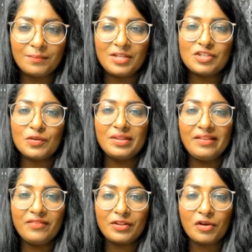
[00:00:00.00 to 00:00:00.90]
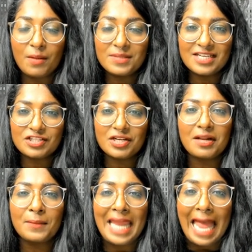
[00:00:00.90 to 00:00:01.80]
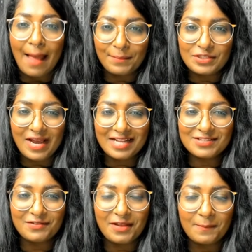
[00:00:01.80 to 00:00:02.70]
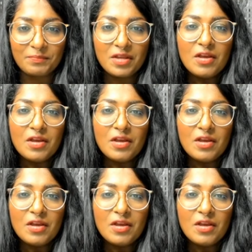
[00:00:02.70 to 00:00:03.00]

make sure you leave it in the comment section and I'll be happy to answer them.